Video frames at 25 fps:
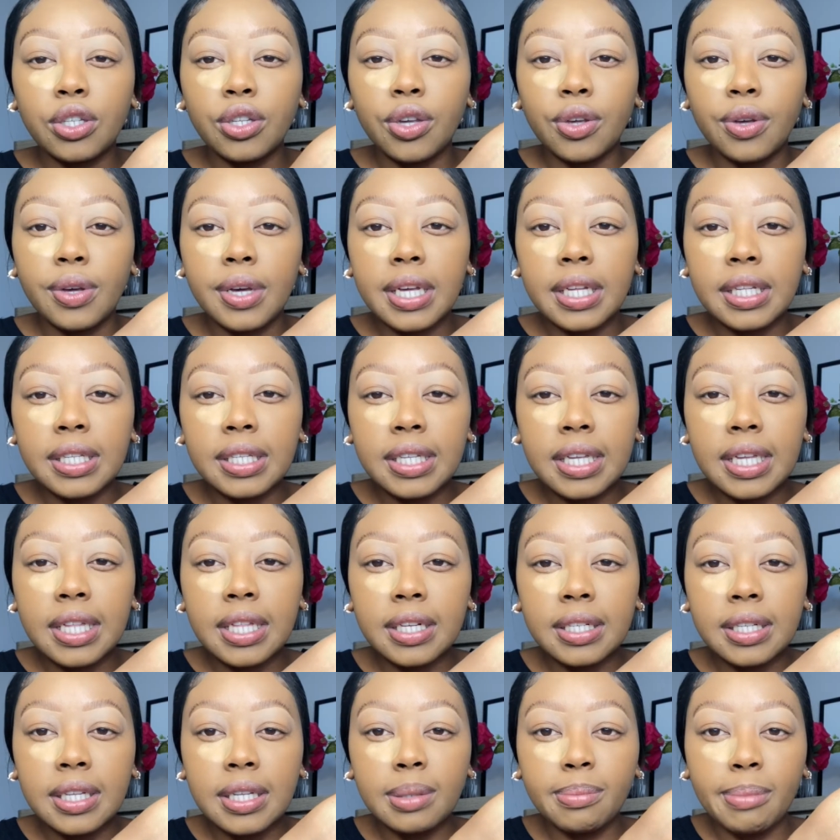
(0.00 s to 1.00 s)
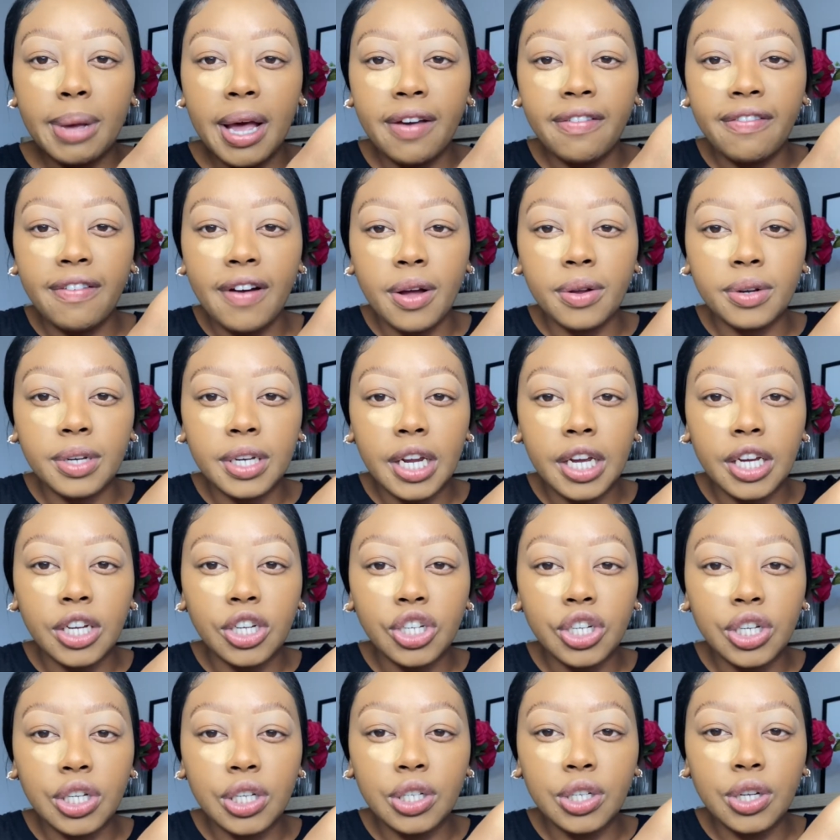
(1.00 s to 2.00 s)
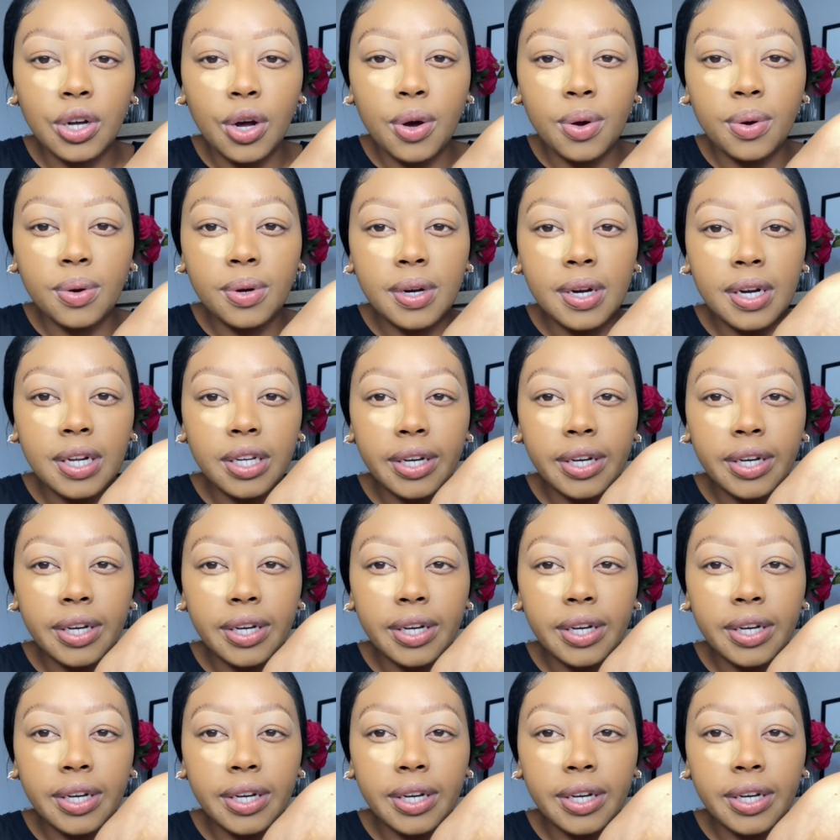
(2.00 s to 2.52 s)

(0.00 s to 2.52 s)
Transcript: you can see this is my foundation tone.